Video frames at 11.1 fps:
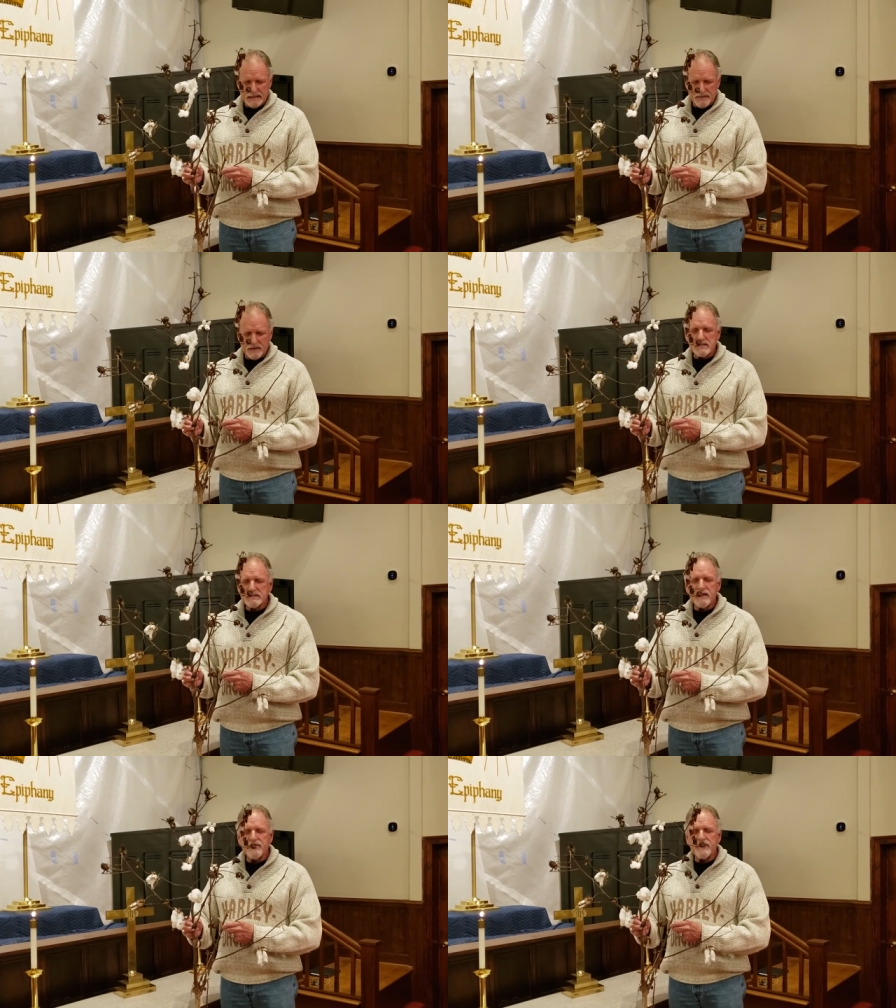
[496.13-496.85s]
the
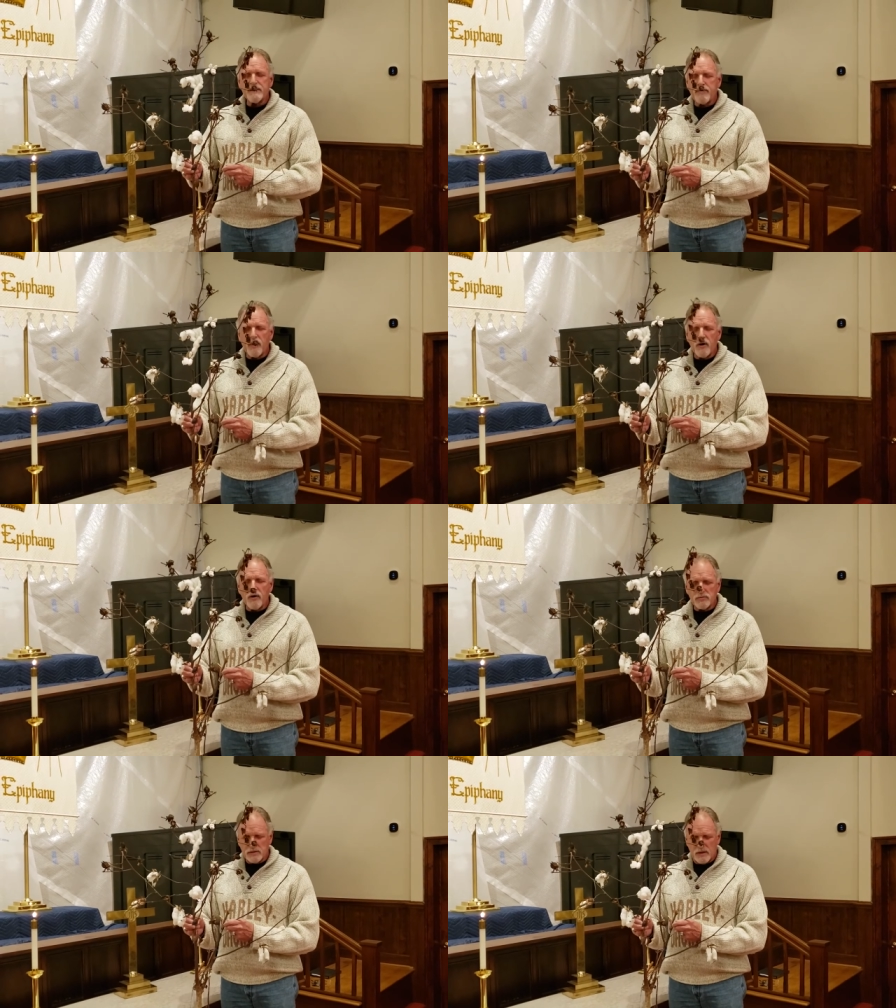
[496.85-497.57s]
stuff that
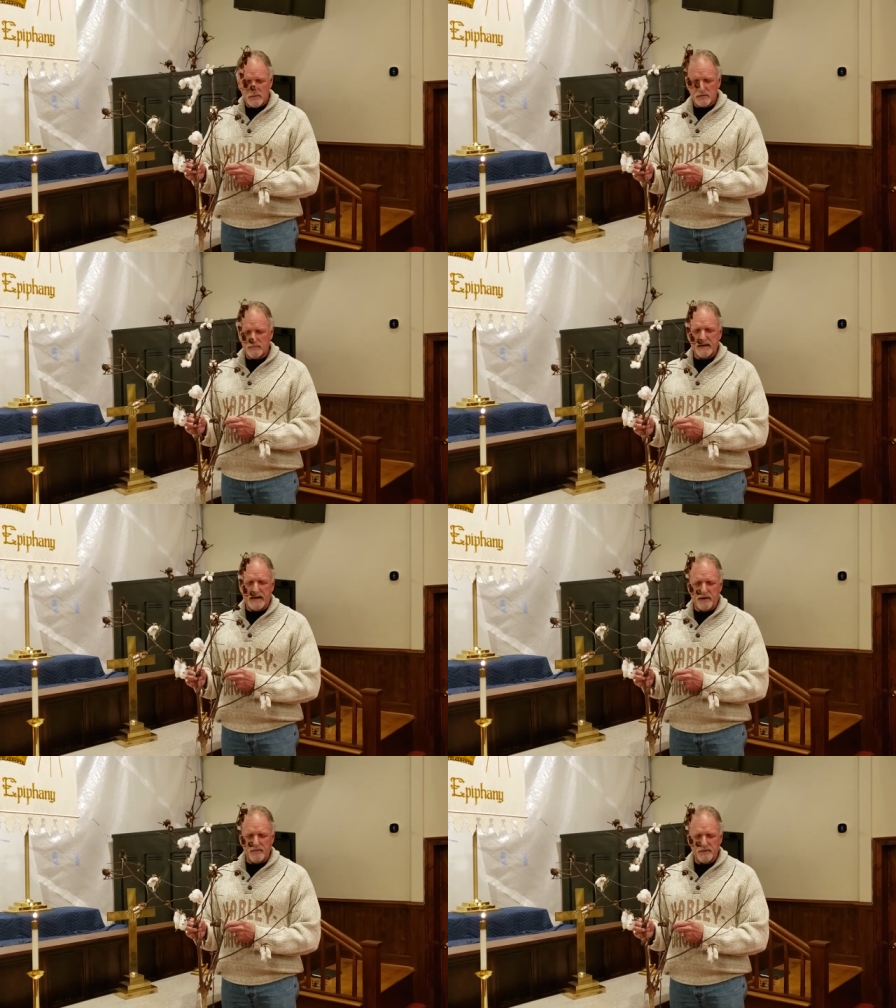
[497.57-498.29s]
Paul talked
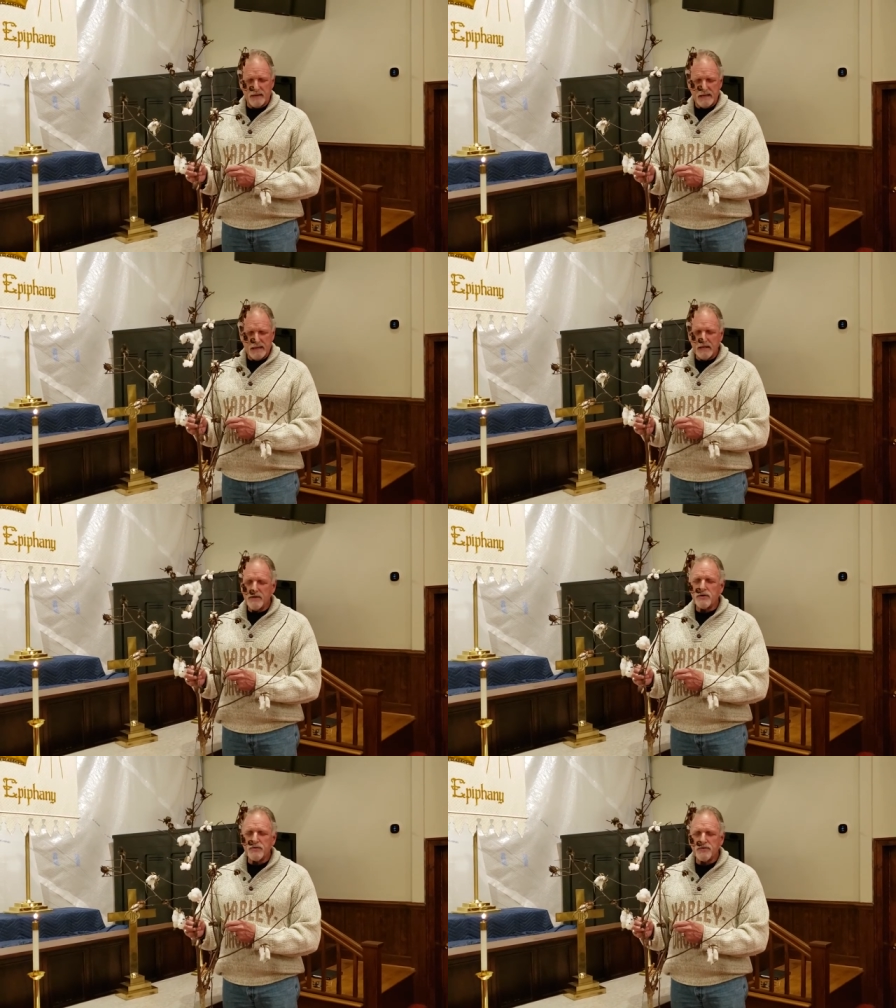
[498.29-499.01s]
about, in
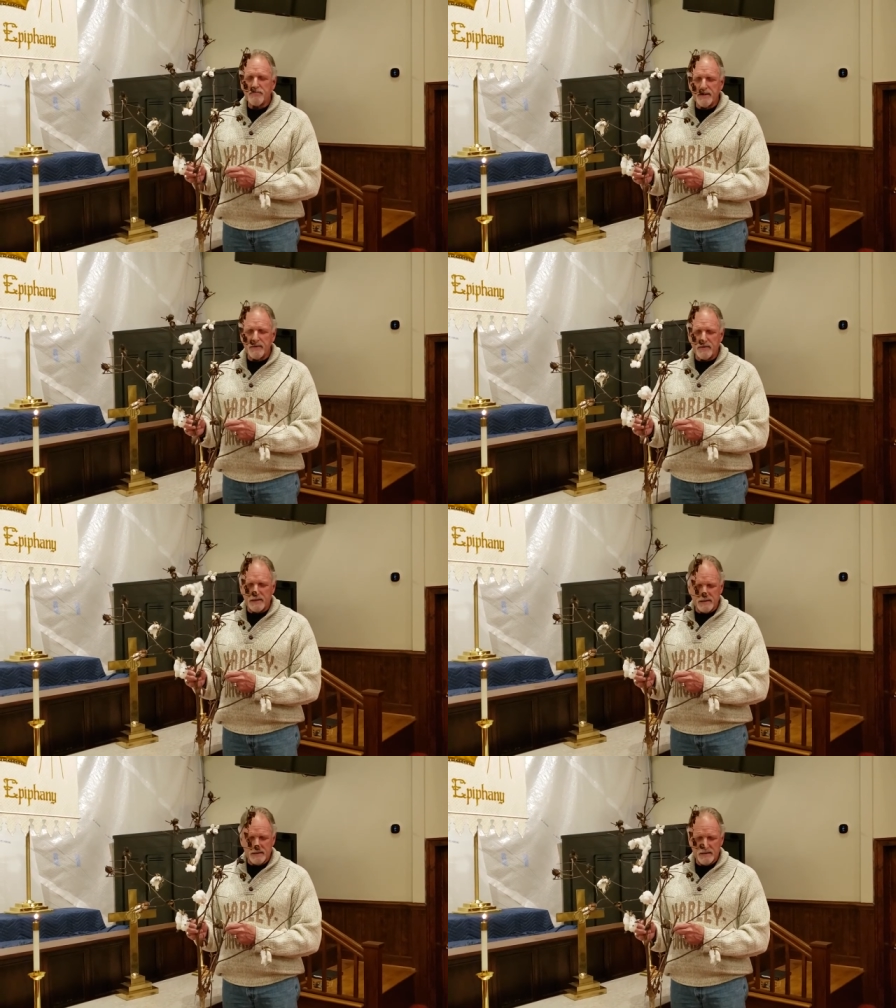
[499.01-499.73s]
your
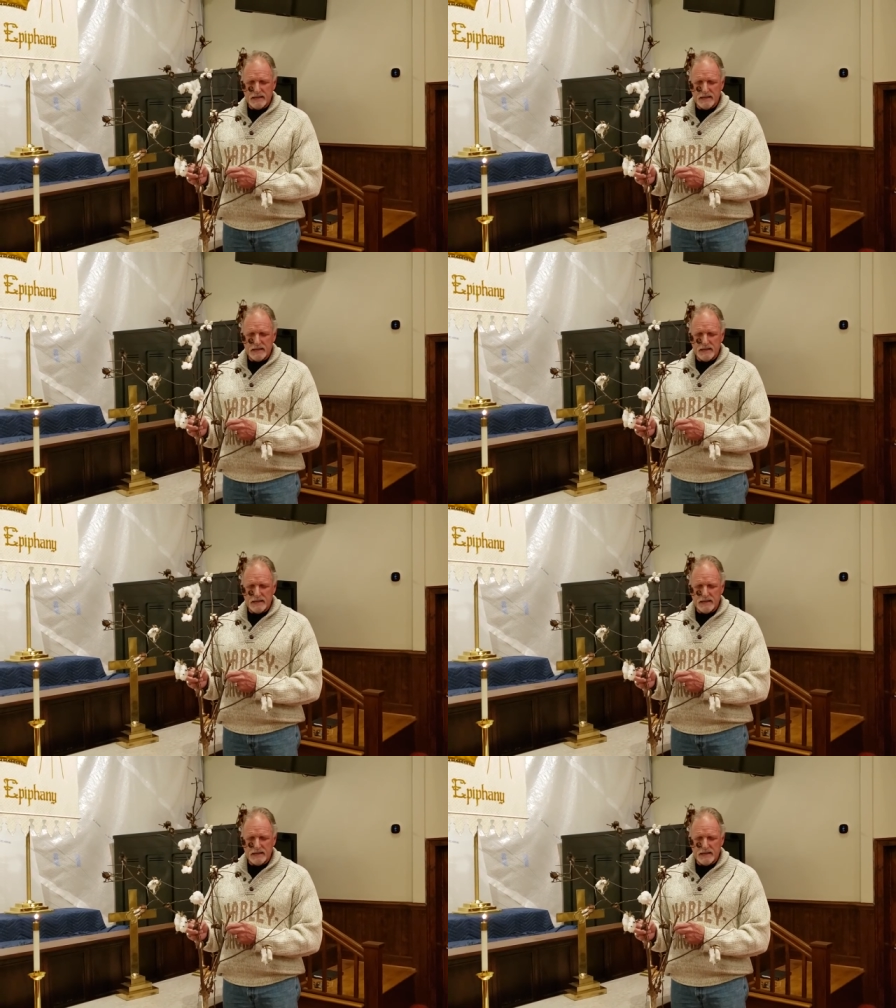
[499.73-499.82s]
spirit,